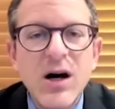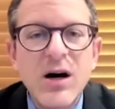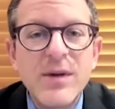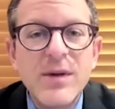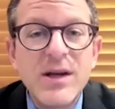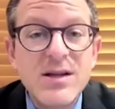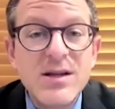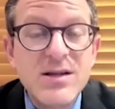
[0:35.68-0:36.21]

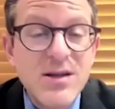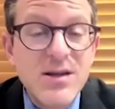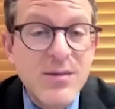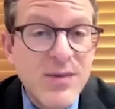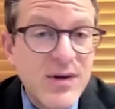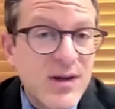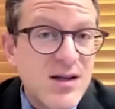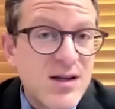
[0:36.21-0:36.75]
It's
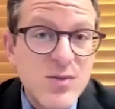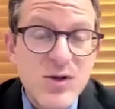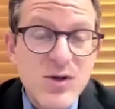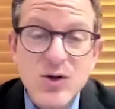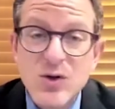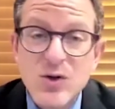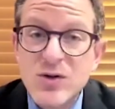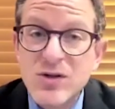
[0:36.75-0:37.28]
something that has been
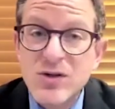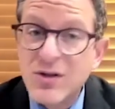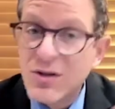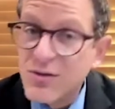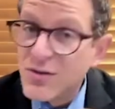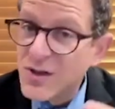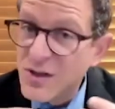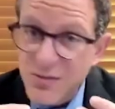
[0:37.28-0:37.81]
used
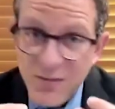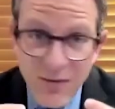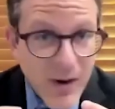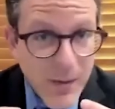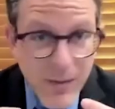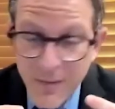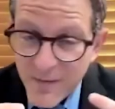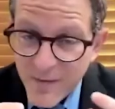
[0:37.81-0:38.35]
literally
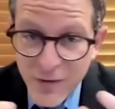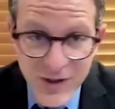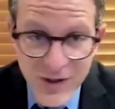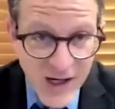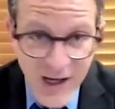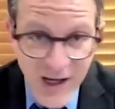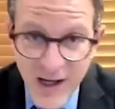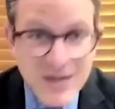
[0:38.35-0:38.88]
for
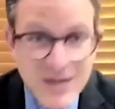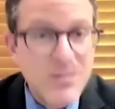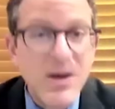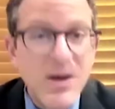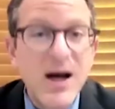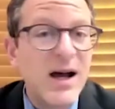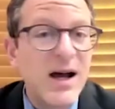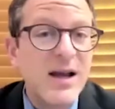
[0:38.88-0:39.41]
decades
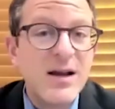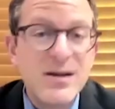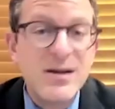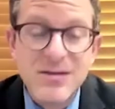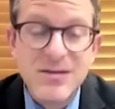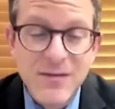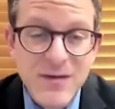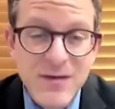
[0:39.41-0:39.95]
by
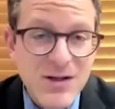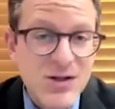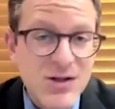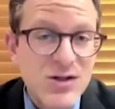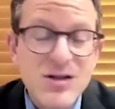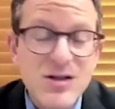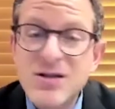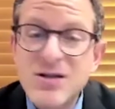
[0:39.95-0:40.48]

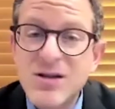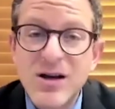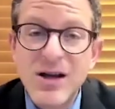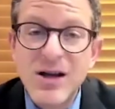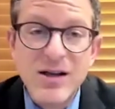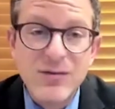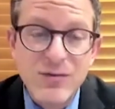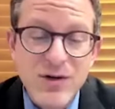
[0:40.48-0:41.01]
physicians
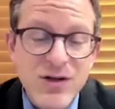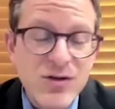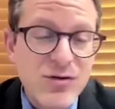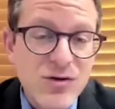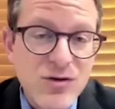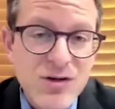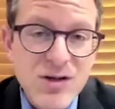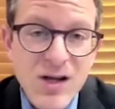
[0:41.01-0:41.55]
and
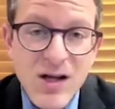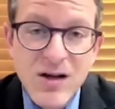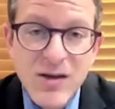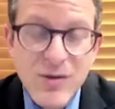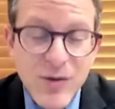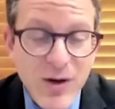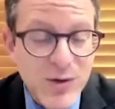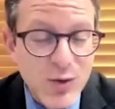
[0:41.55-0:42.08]
researchers kind of
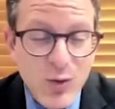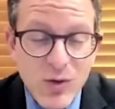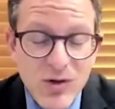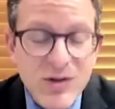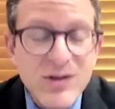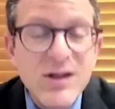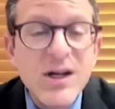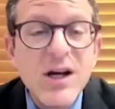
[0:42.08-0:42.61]
throughout the
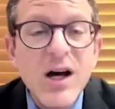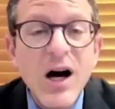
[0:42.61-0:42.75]
world.